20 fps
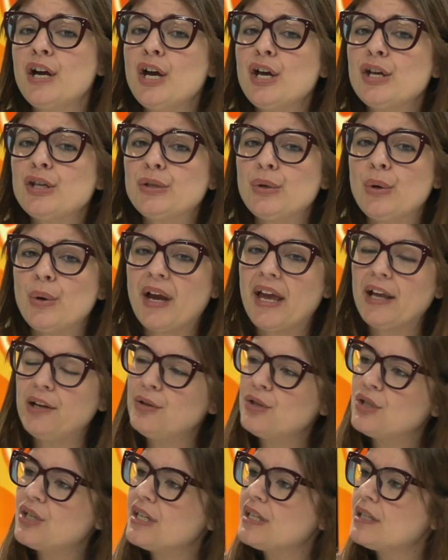So can you
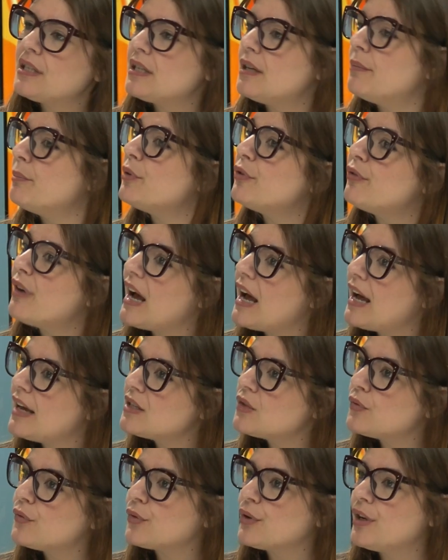just
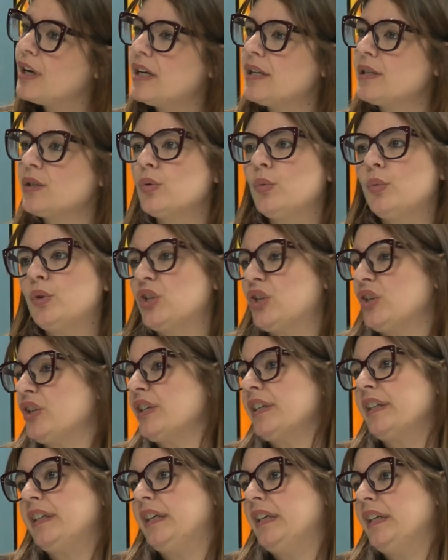summarize for us which are
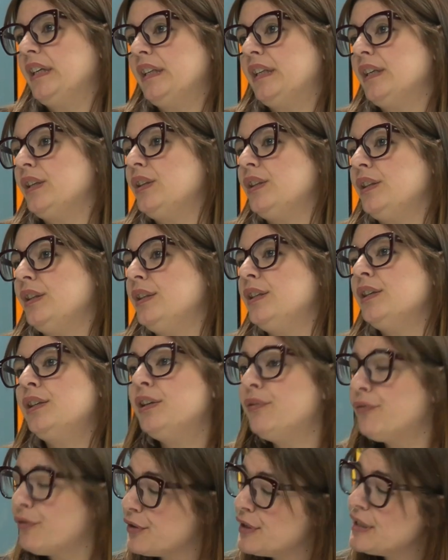the
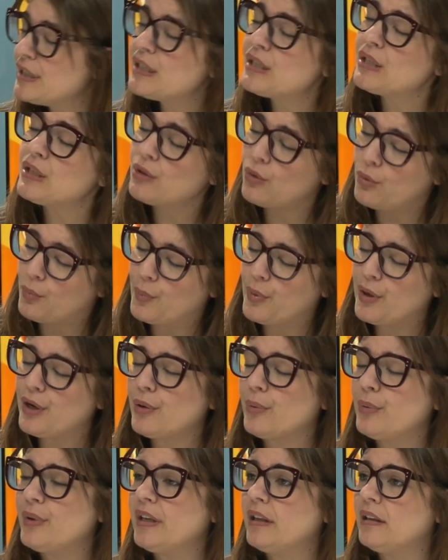difference compared
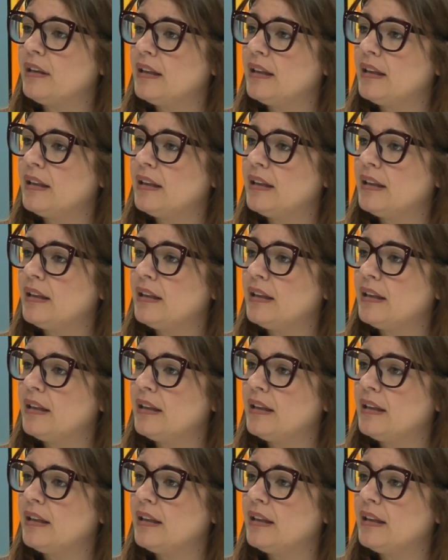with the